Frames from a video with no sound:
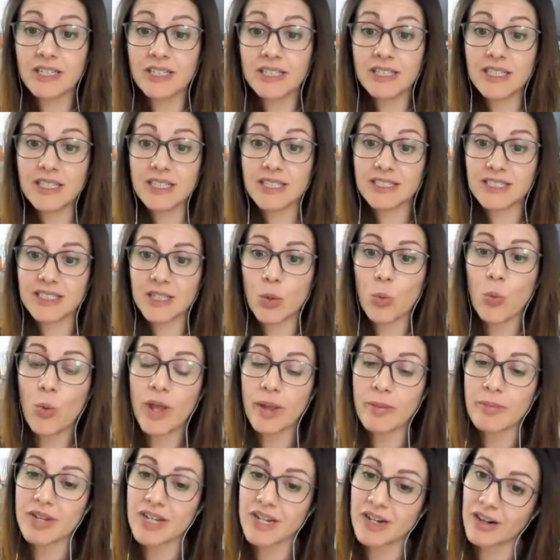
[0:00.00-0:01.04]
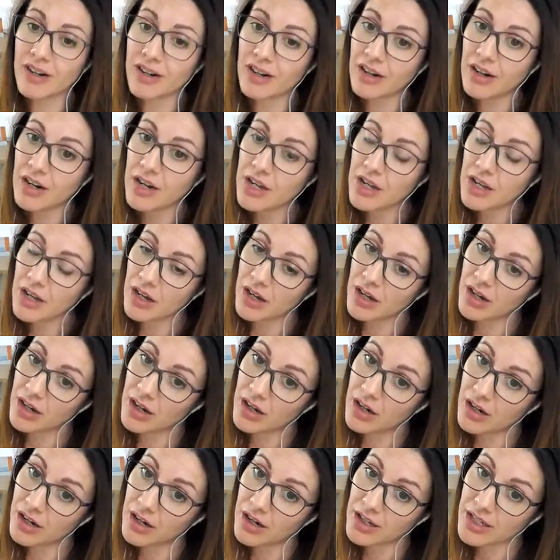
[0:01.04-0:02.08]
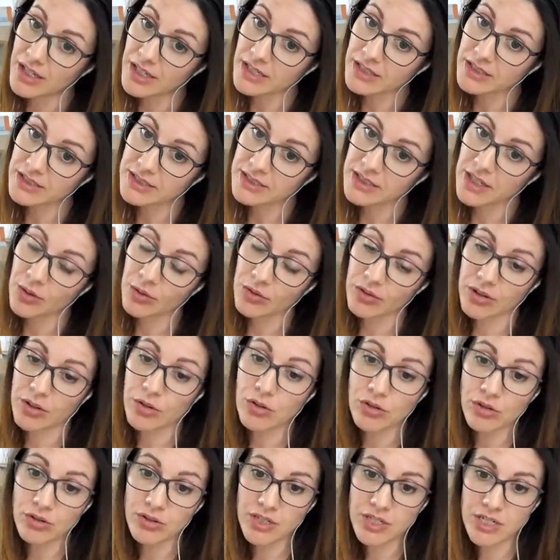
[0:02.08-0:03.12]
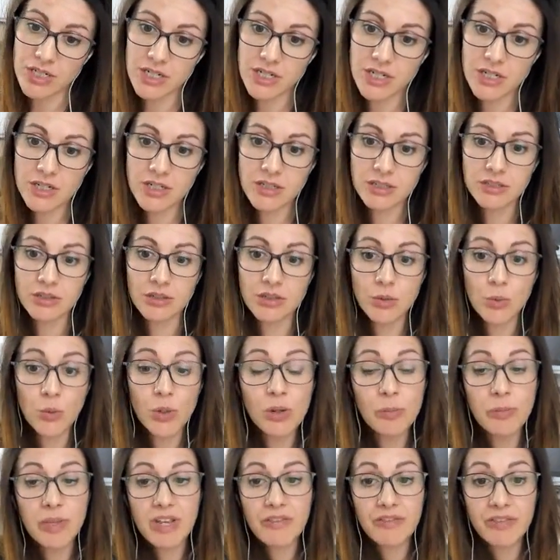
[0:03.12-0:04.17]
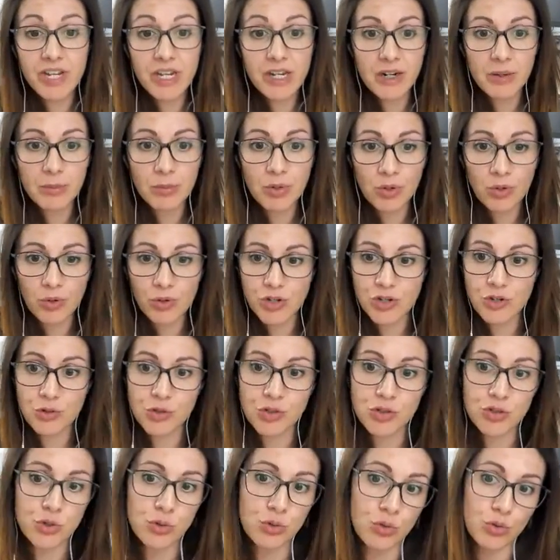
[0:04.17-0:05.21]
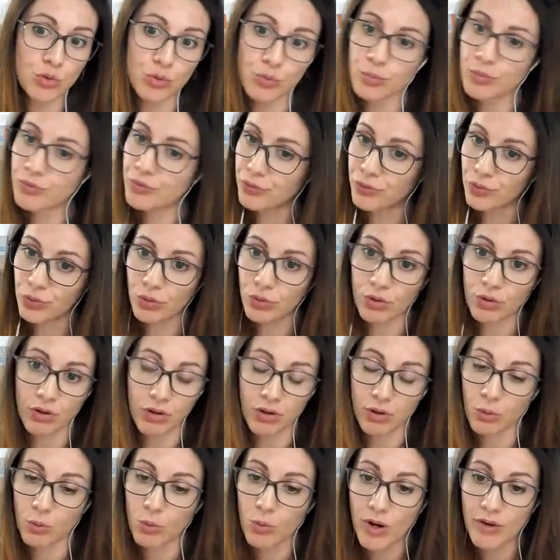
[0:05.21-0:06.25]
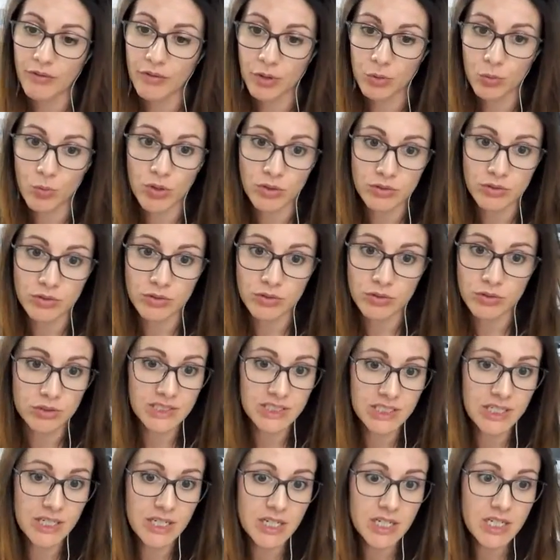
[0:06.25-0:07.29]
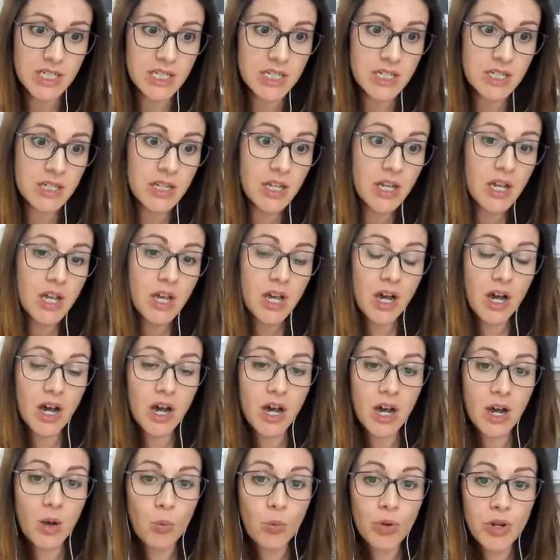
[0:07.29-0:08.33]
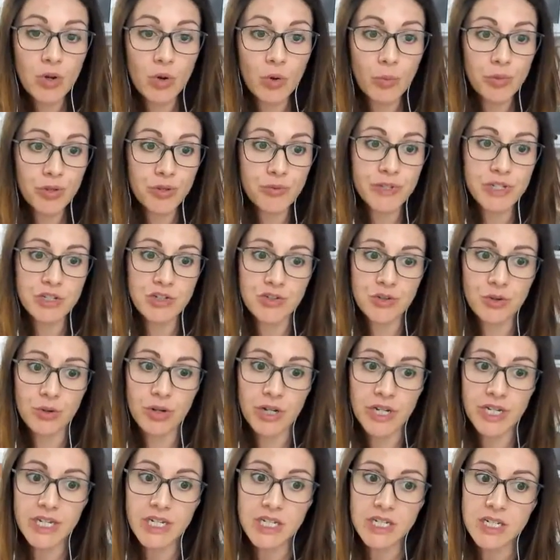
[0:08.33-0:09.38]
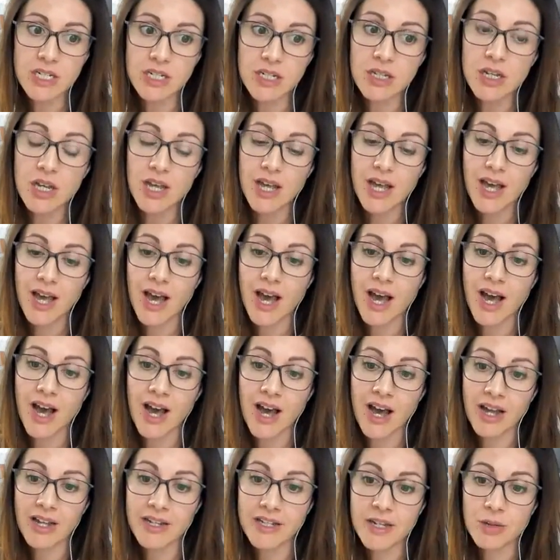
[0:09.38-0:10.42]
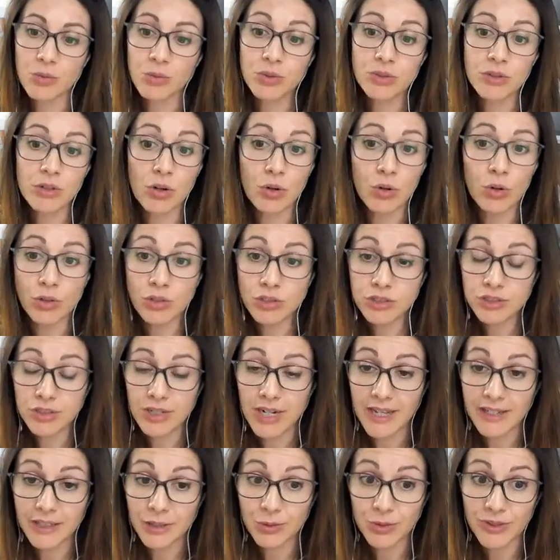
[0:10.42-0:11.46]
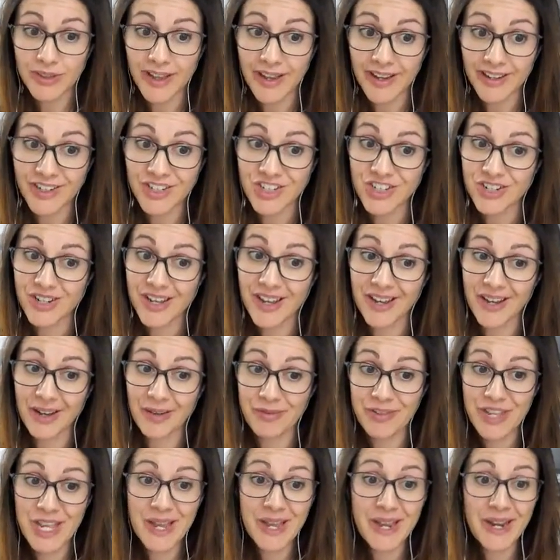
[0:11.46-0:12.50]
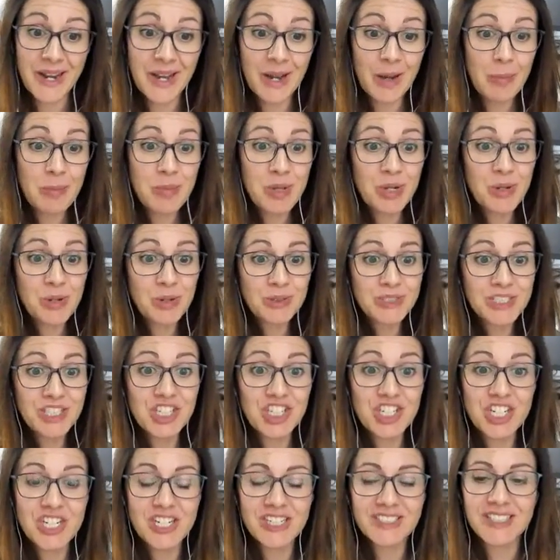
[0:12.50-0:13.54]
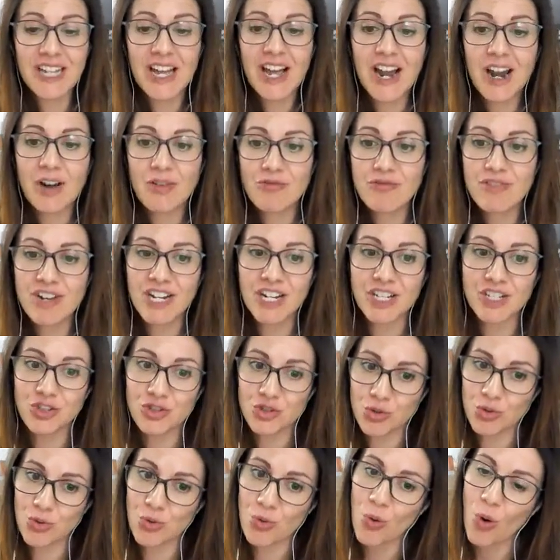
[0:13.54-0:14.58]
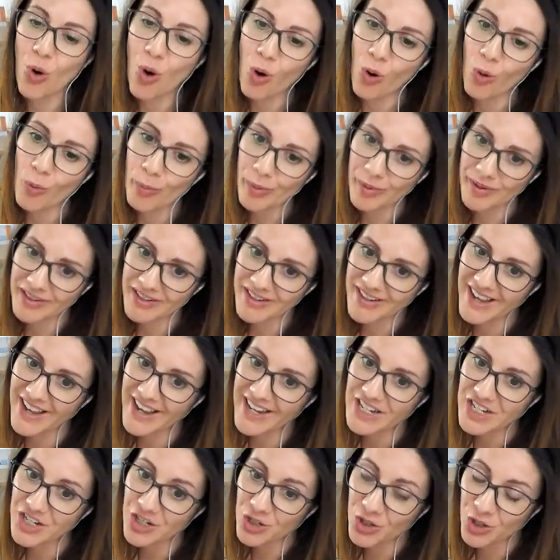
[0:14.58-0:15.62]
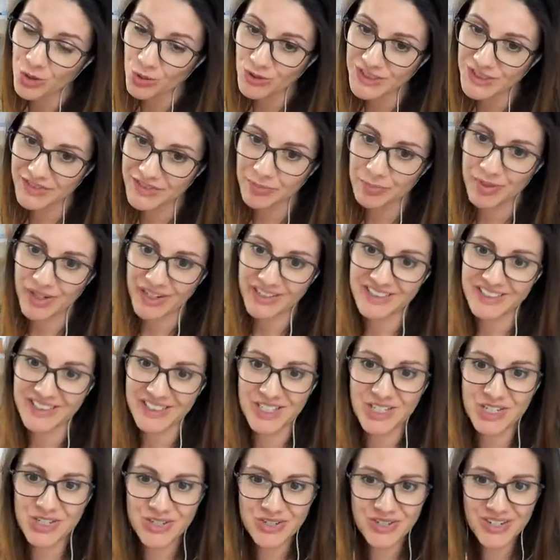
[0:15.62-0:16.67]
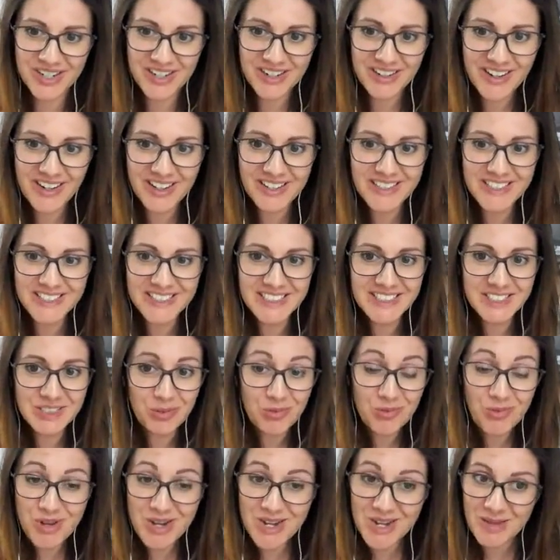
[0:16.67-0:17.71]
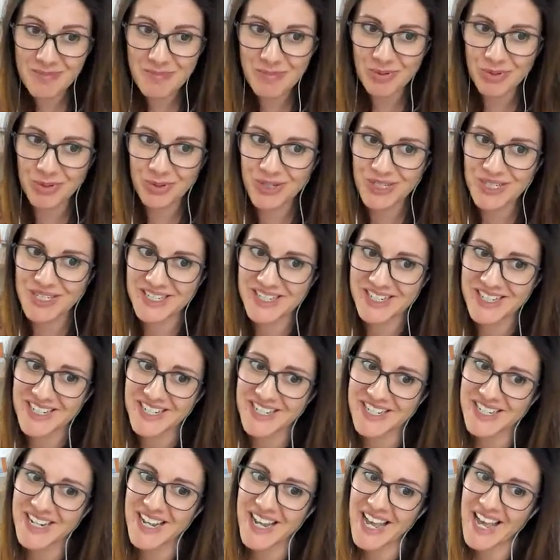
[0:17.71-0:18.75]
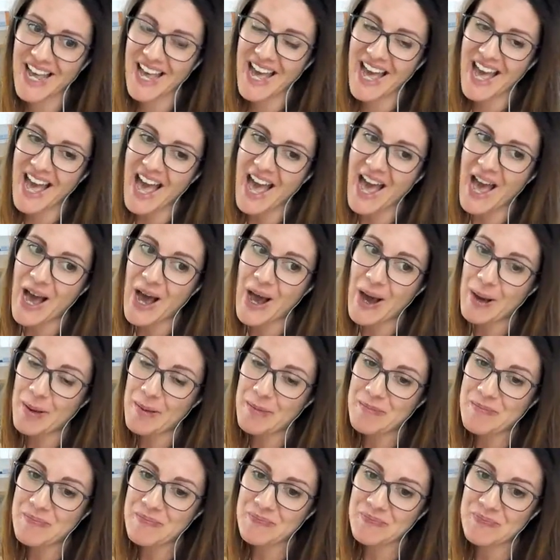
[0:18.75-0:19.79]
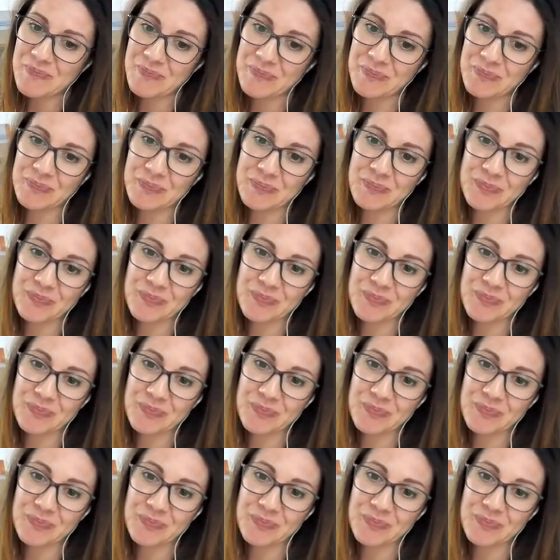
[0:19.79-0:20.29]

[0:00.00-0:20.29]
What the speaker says: this webinar is now recorded, so it will be available on YouTube for whoever wants to see it. We hope you enjoy it. And I would also like to thank Javiera, because she is a really true open and inclusive practitioner, and this is really important. And